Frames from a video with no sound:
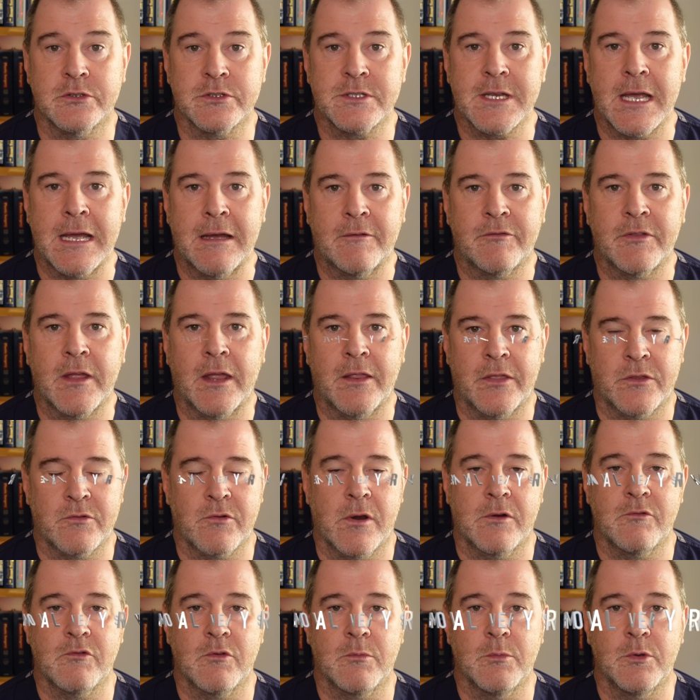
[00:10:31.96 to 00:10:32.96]
to have that
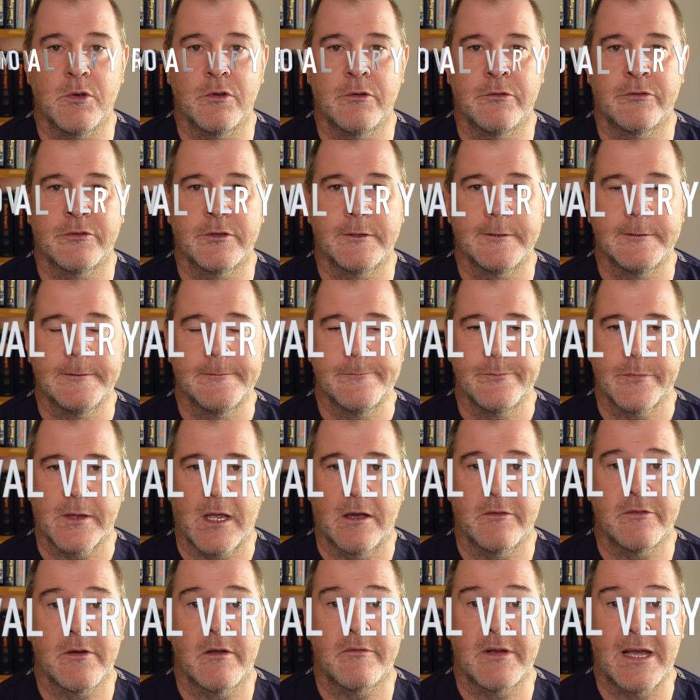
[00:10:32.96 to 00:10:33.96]
thread removed.
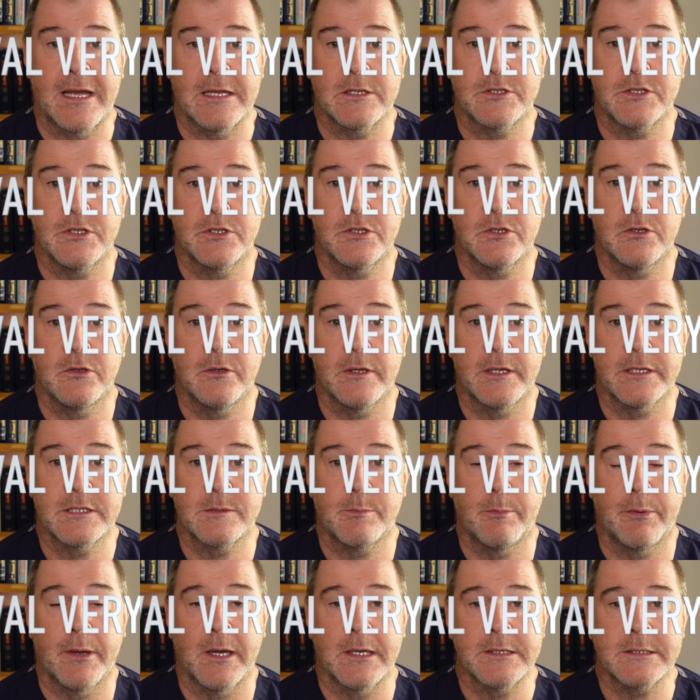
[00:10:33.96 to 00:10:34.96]
I've never had to do this,
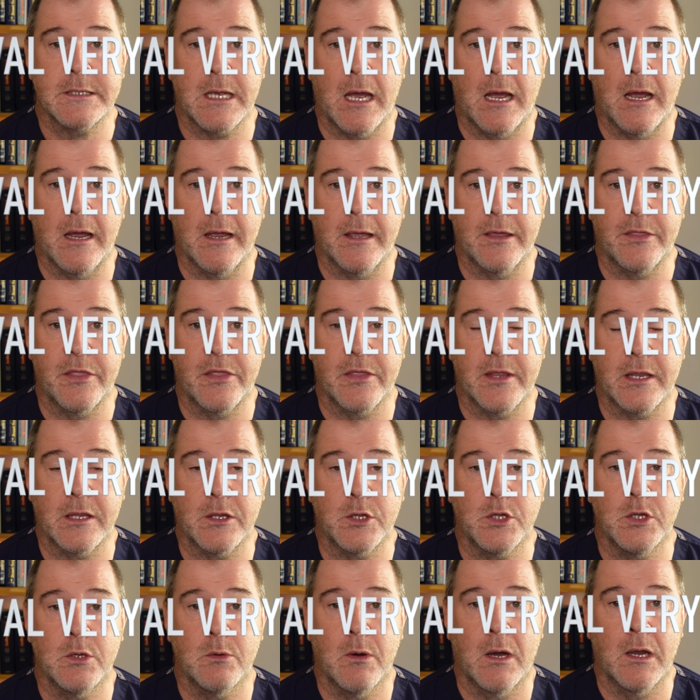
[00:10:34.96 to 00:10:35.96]
but I
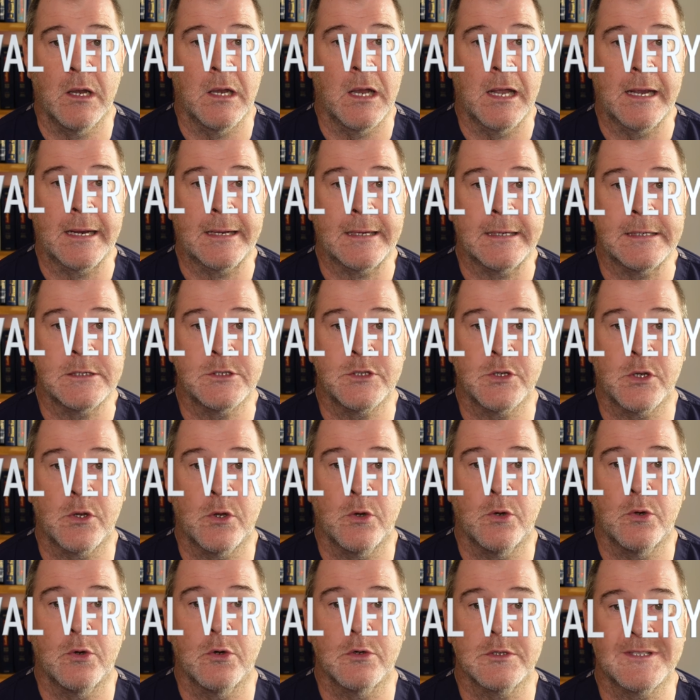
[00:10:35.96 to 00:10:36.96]
think you are likely to
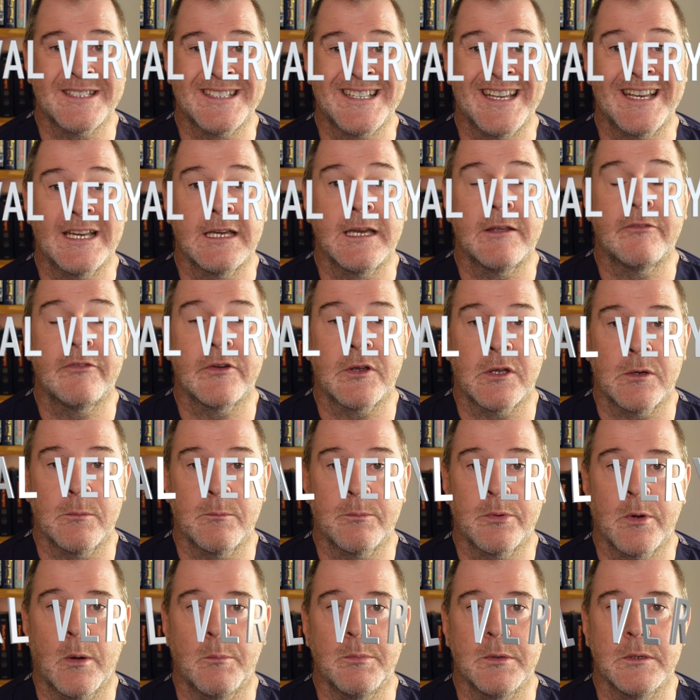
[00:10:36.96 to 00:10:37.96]
cause significant
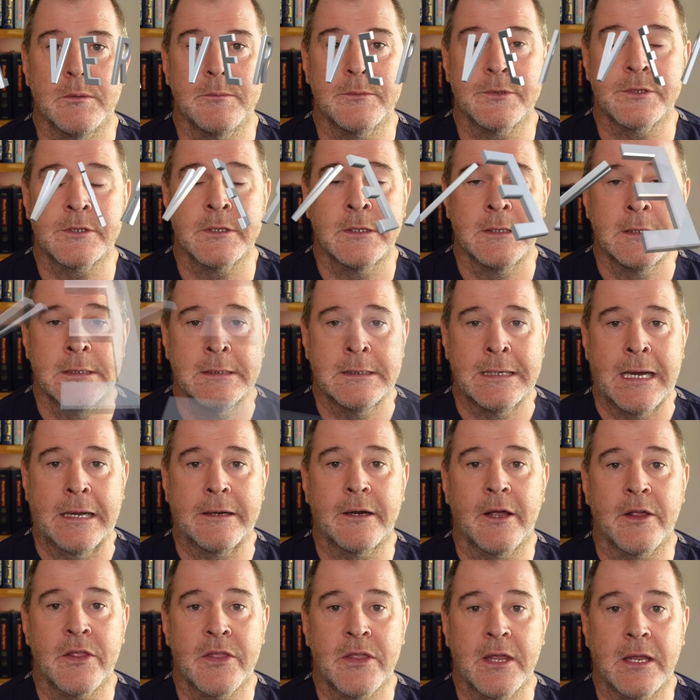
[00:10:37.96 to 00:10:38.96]
problems.
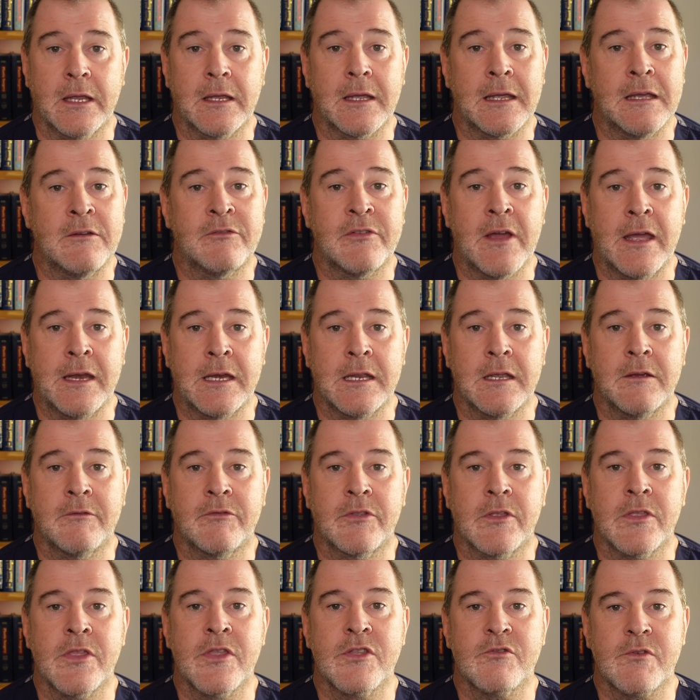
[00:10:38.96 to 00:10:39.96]
And I think if any of
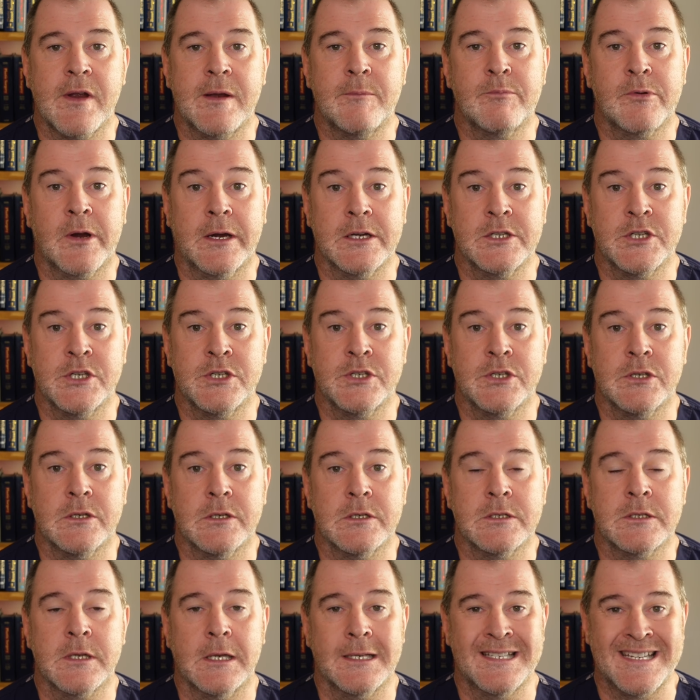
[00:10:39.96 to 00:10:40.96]
the thread
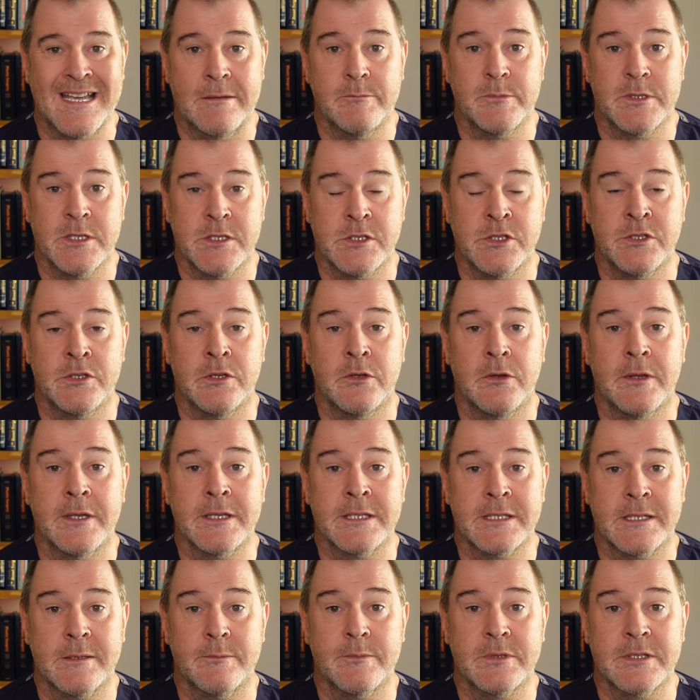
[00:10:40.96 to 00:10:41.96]
practitioners attempted to do
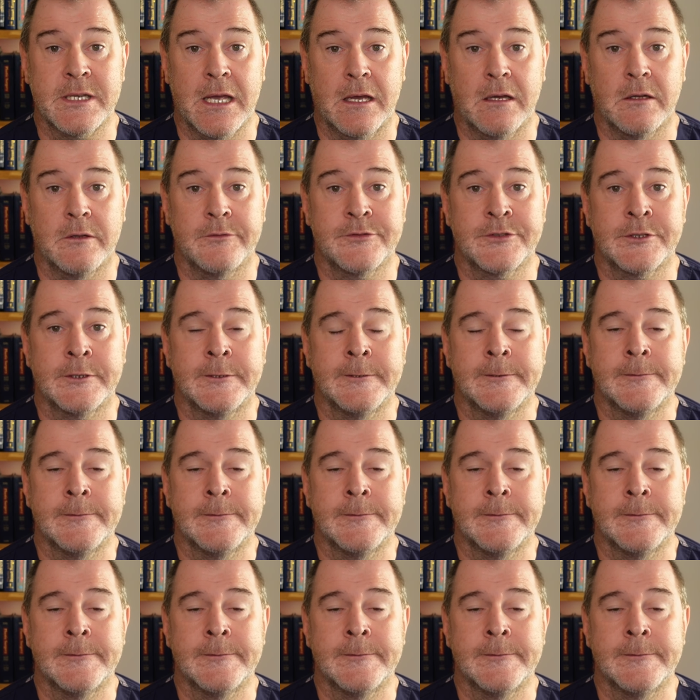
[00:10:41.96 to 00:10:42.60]
this themselves,